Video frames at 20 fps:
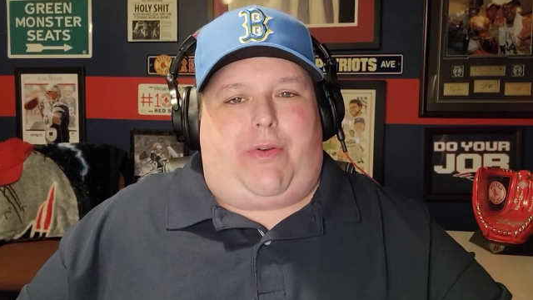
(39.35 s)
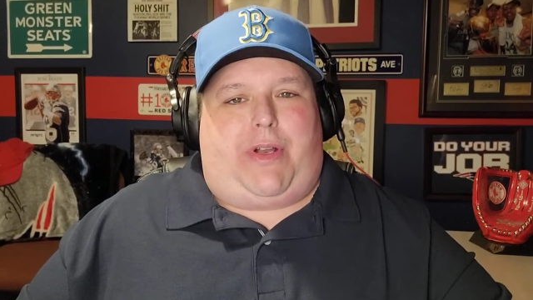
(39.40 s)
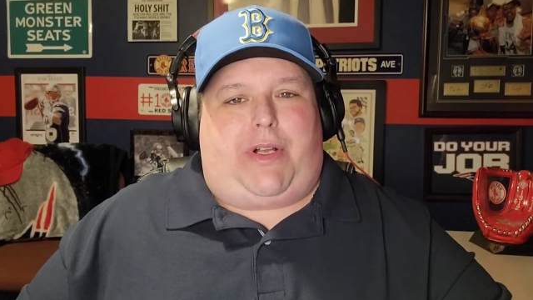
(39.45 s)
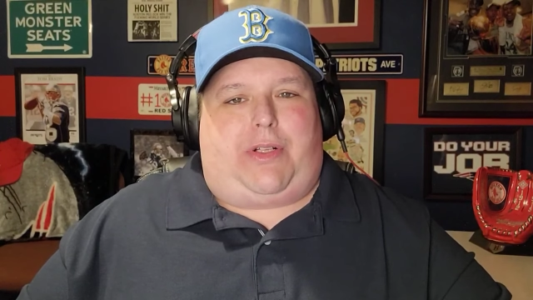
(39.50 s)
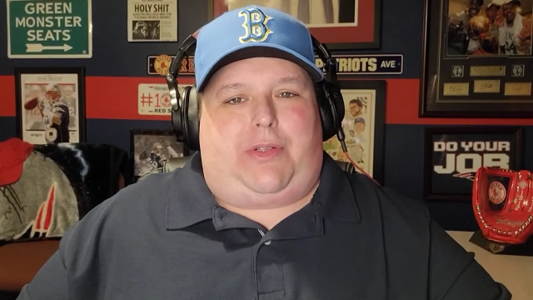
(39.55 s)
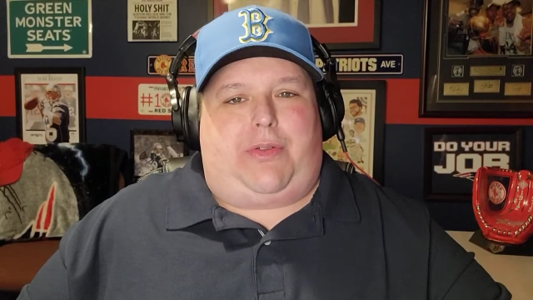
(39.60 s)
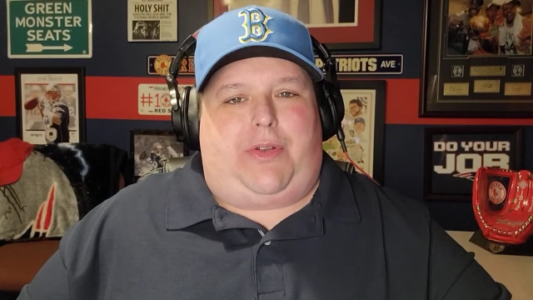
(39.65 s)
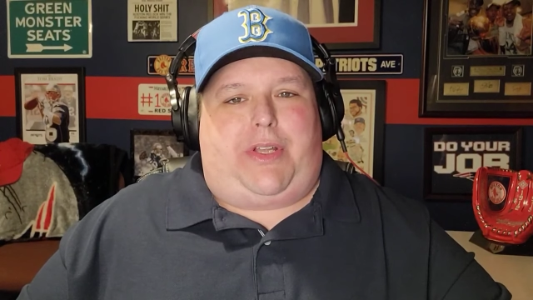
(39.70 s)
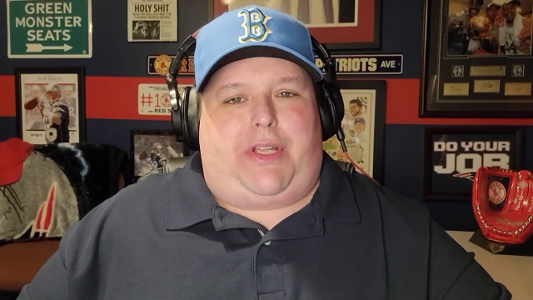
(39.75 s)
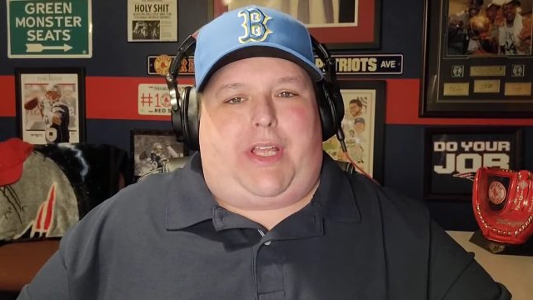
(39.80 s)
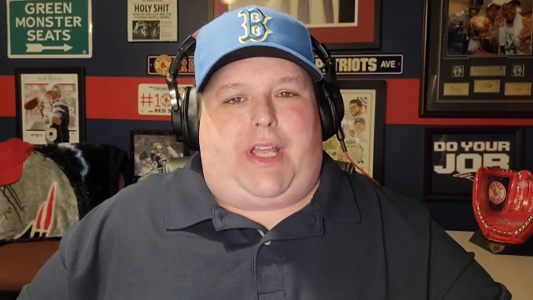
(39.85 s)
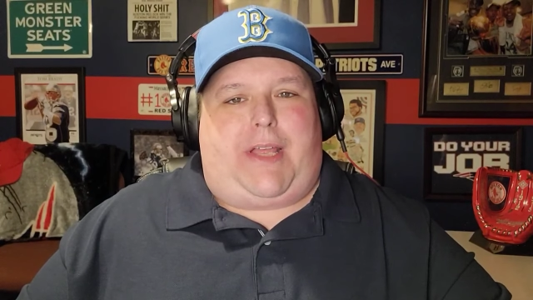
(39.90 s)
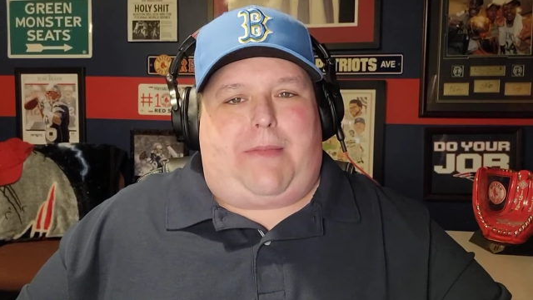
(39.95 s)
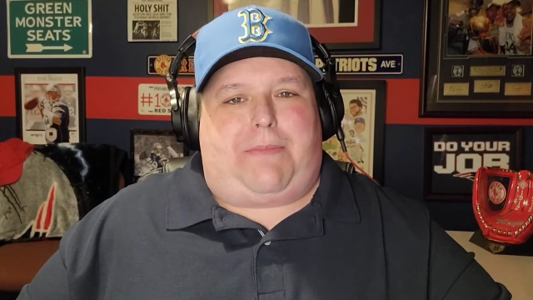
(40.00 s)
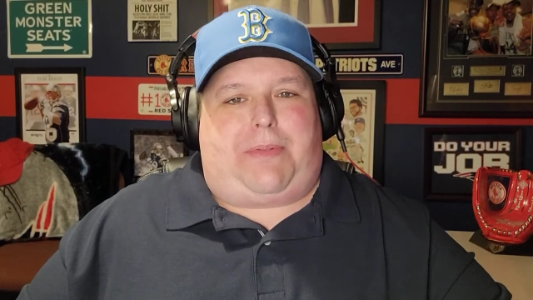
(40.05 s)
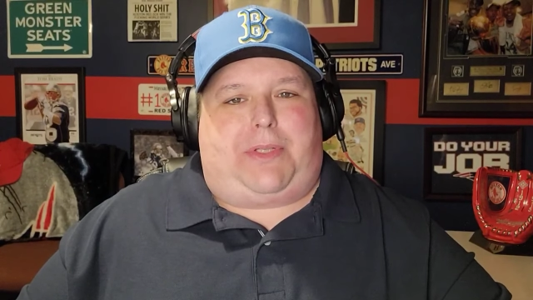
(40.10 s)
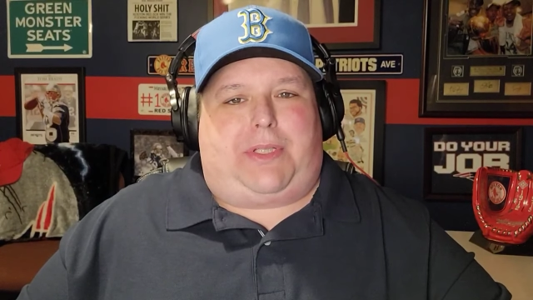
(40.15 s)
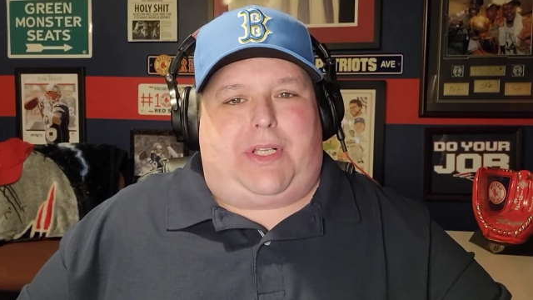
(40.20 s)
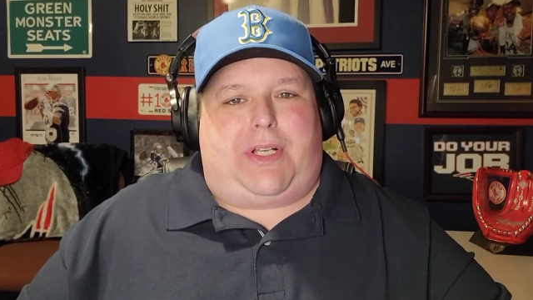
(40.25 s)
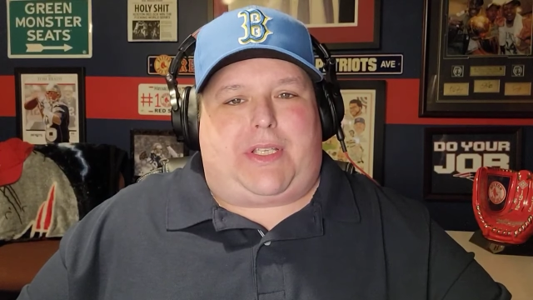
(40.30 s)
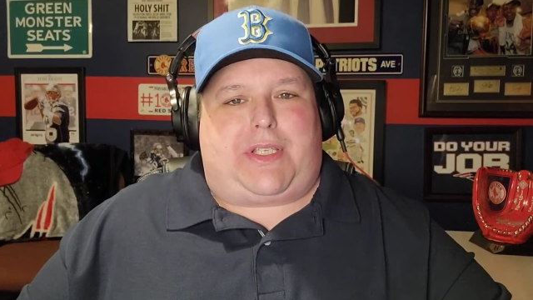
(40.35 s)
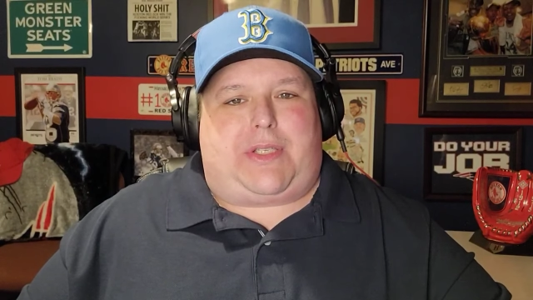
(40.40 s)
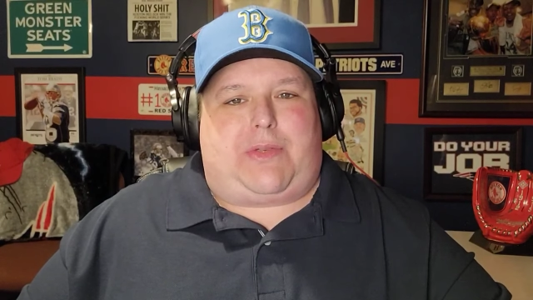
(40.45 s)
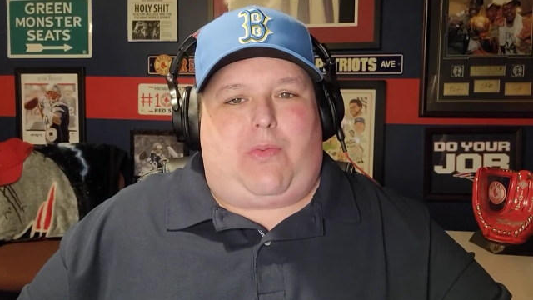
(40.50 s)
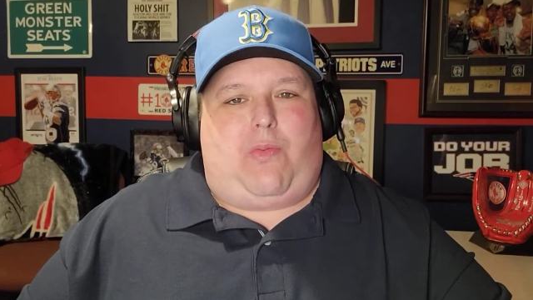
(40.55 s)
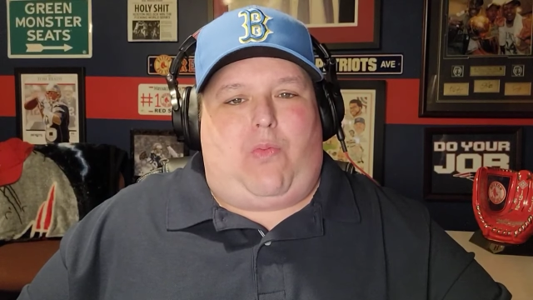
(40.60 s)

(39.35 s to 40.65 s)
including a plus